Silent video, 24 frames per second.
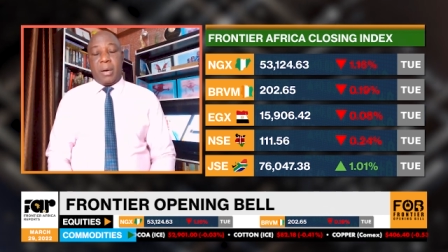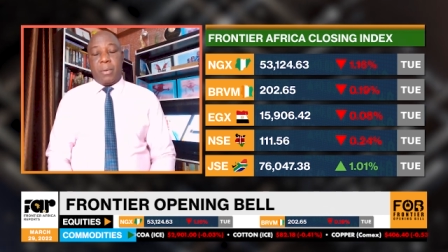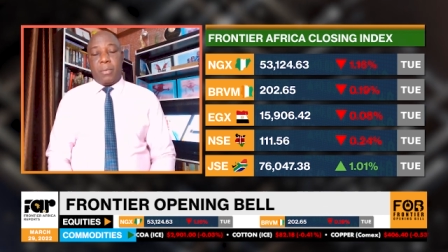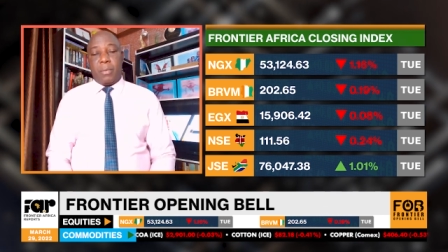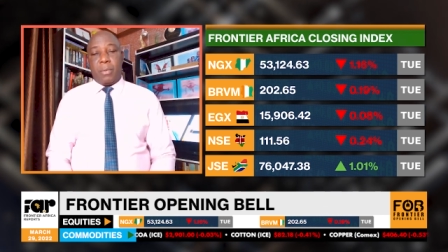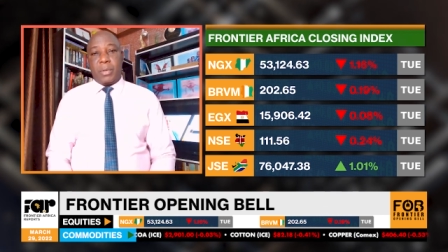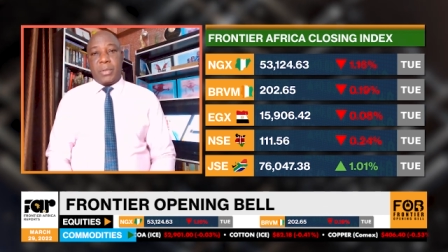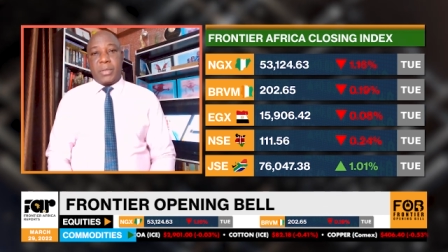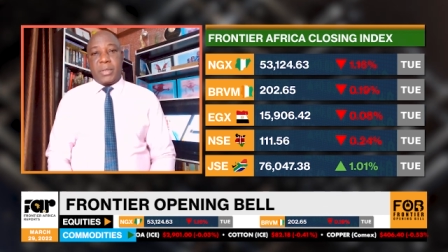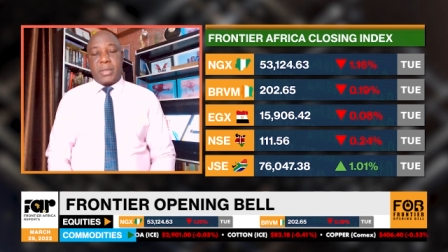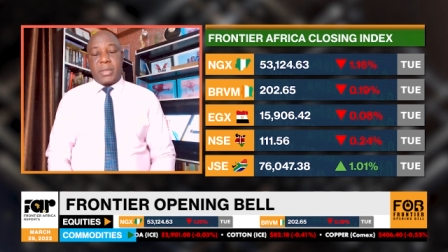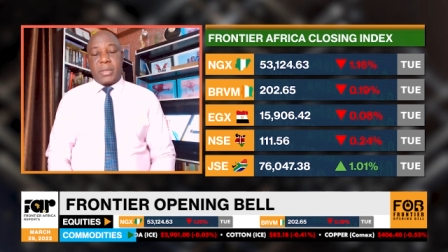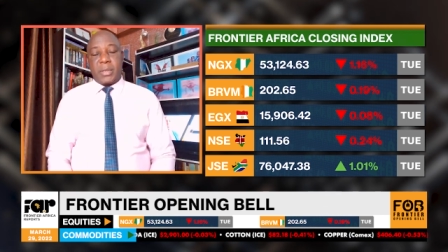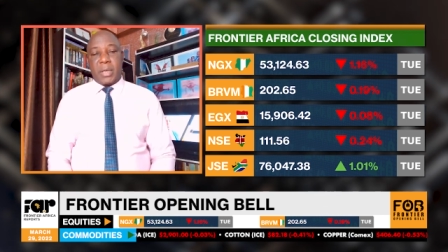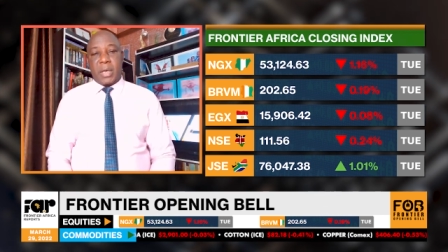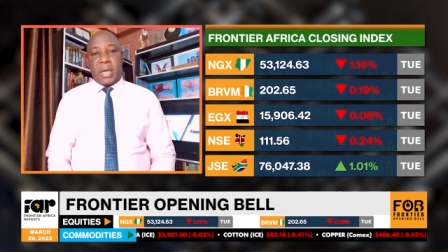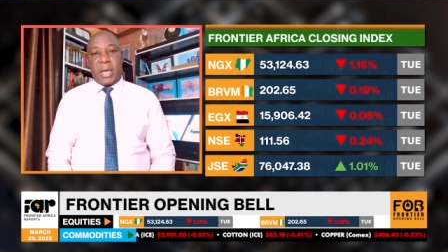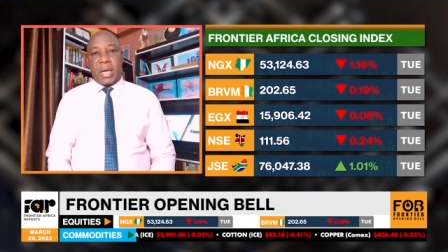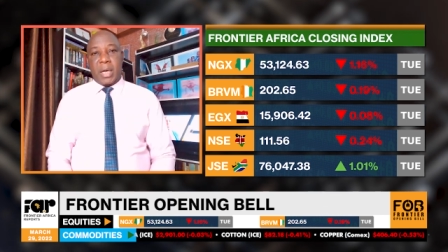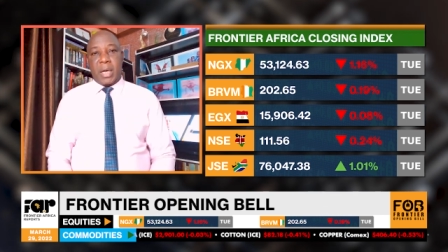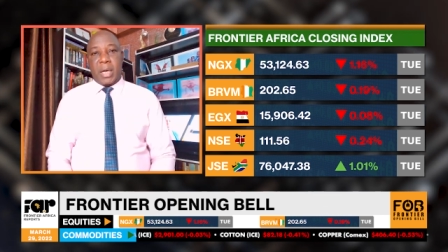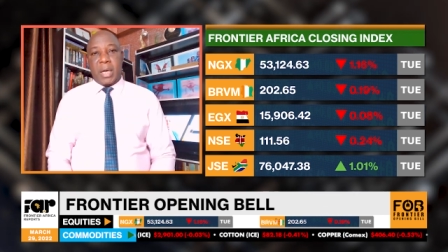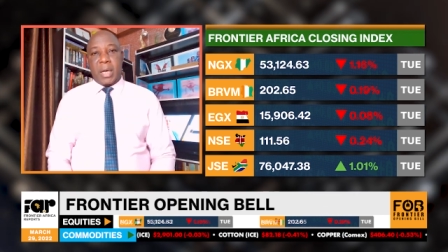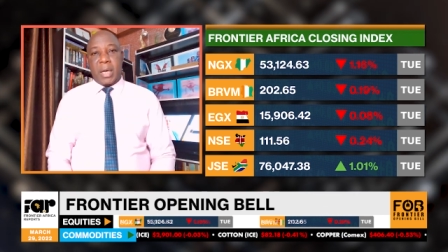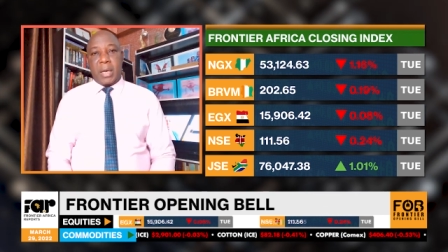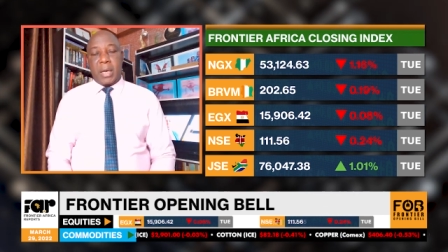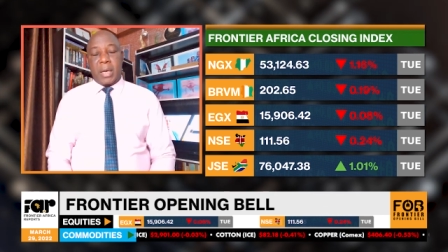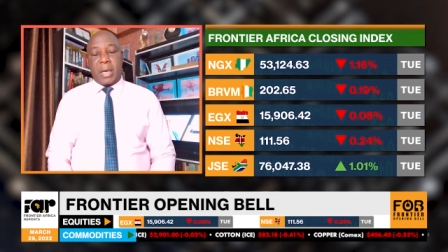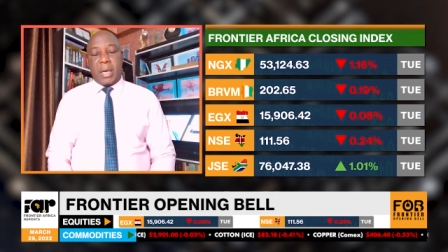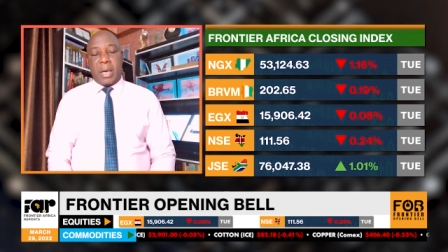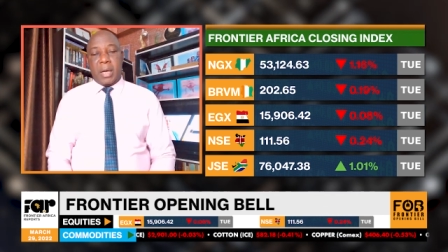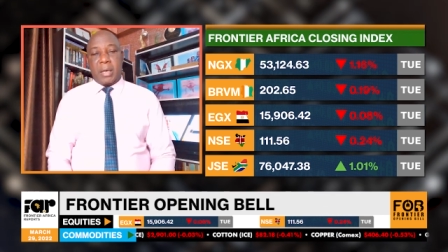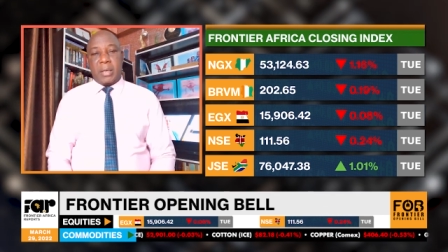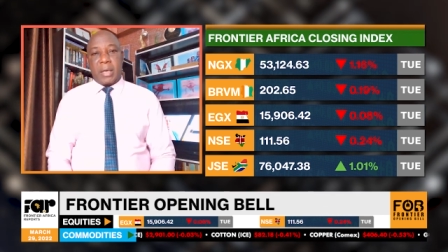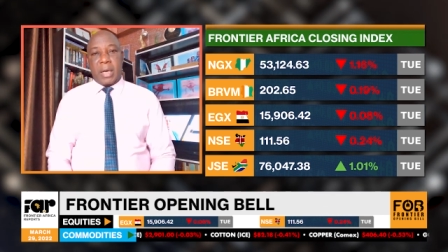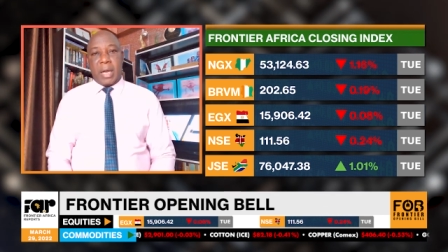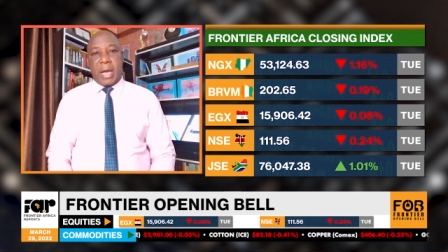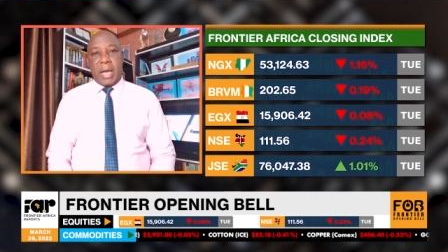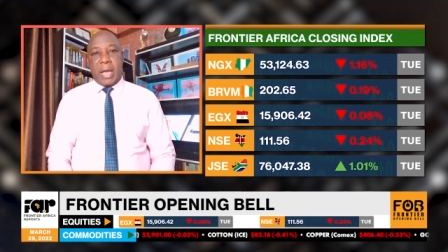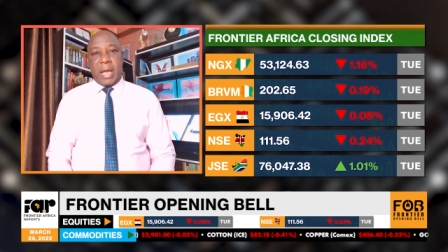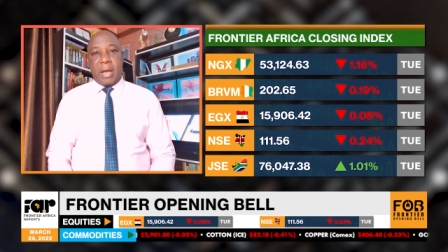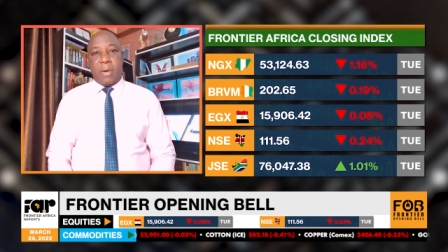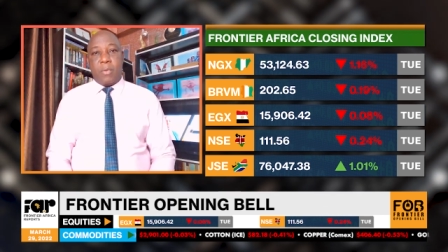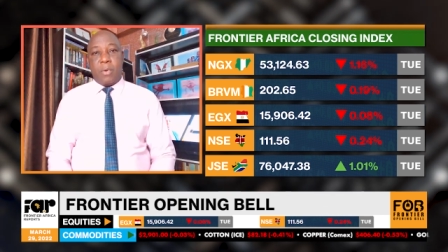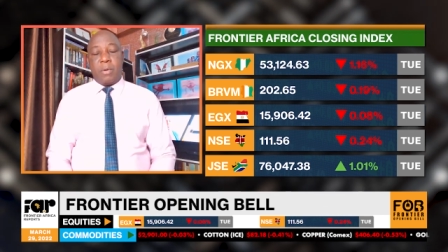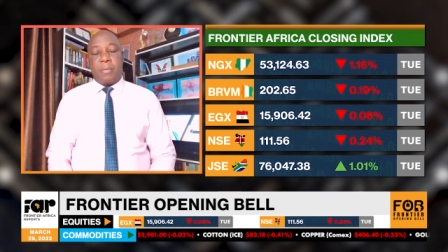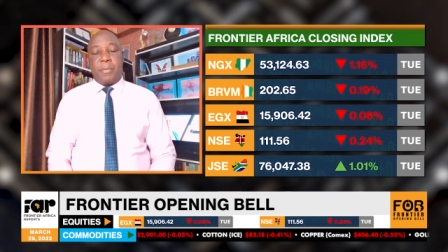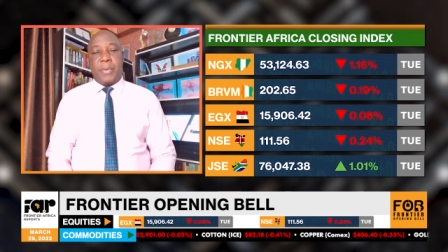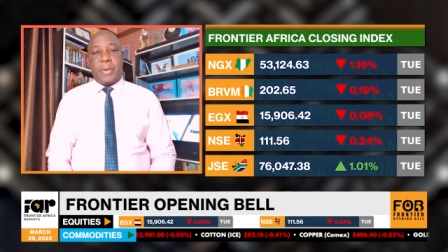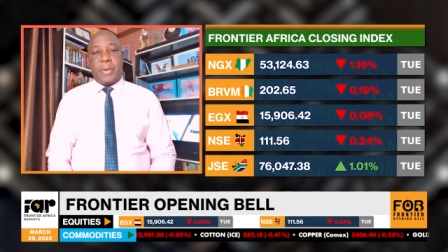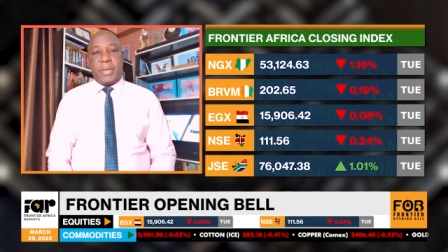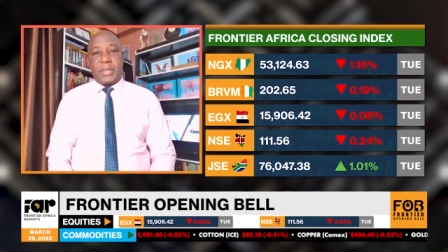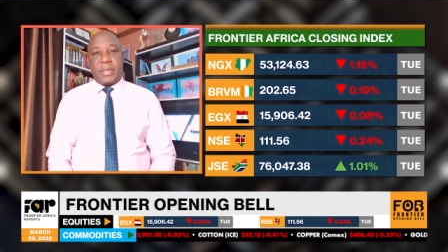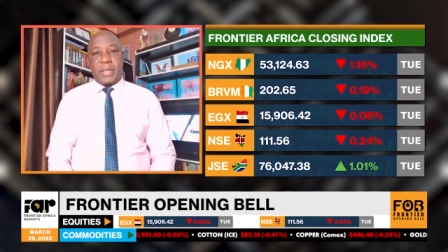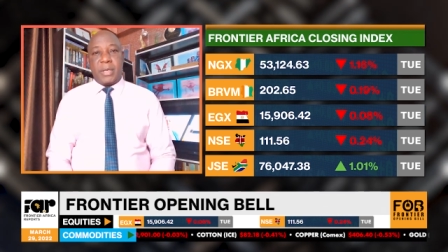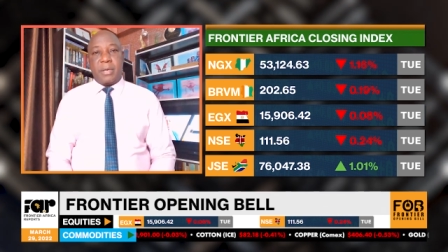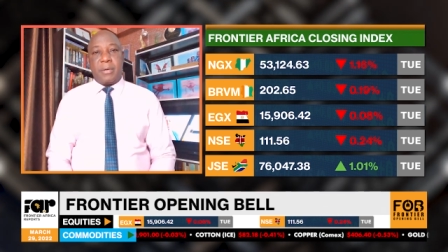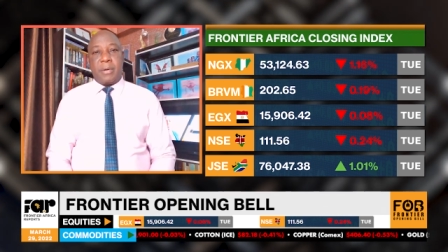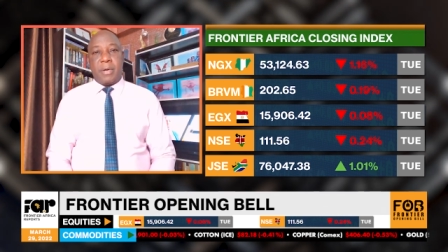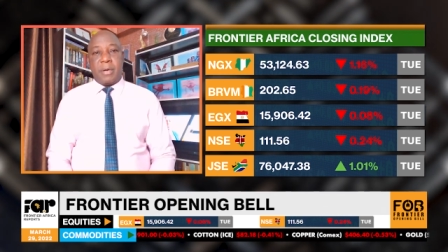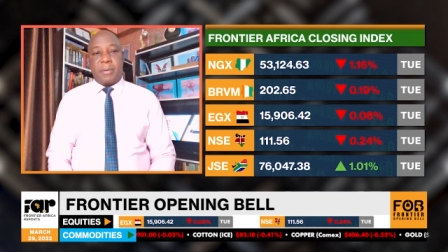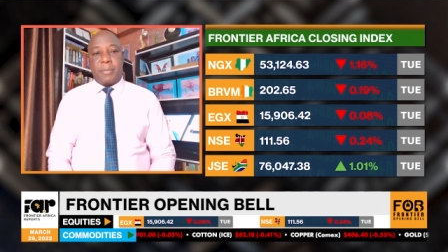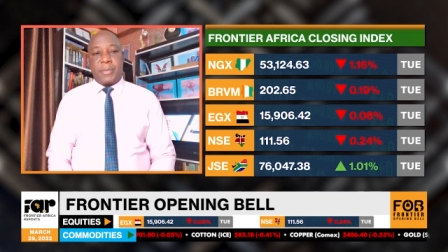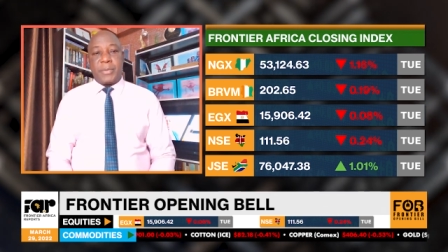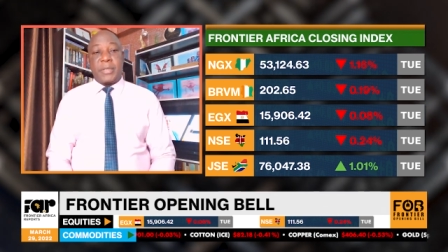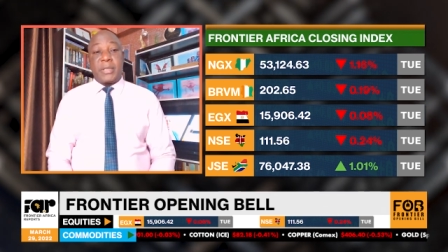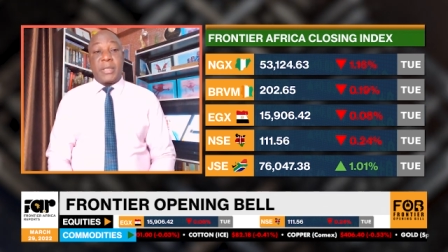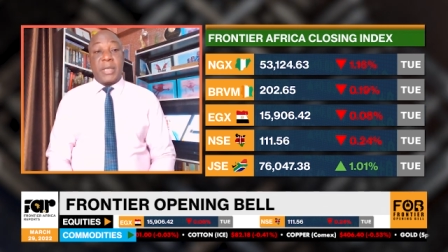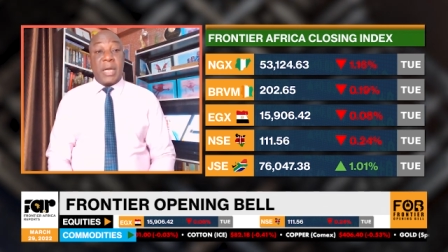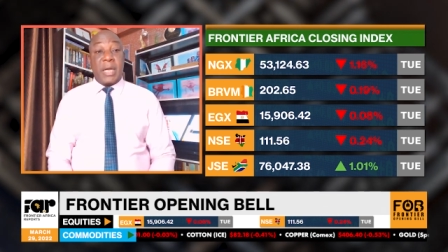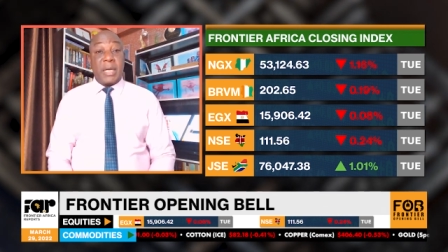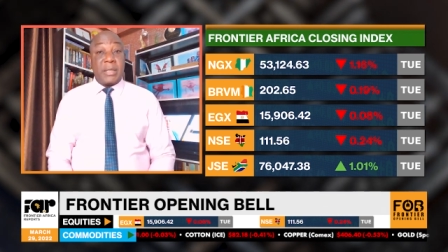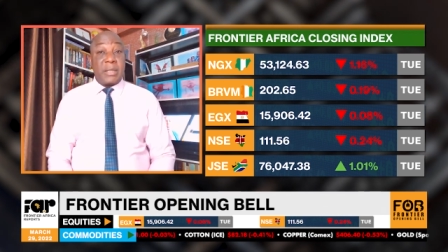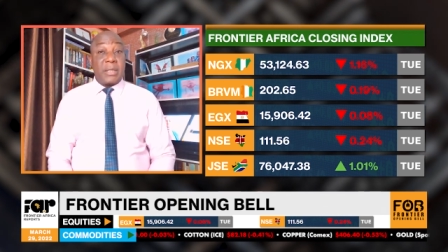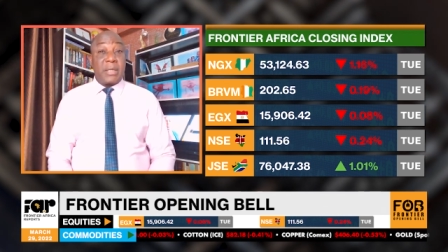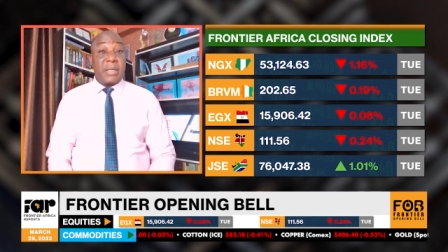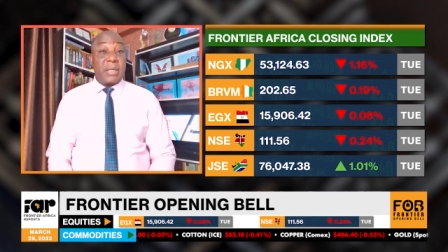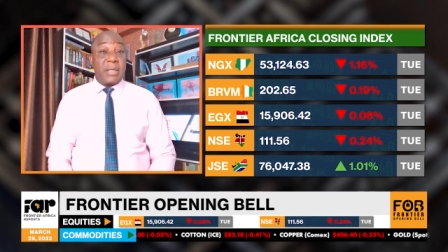was an outlier, 1.01%.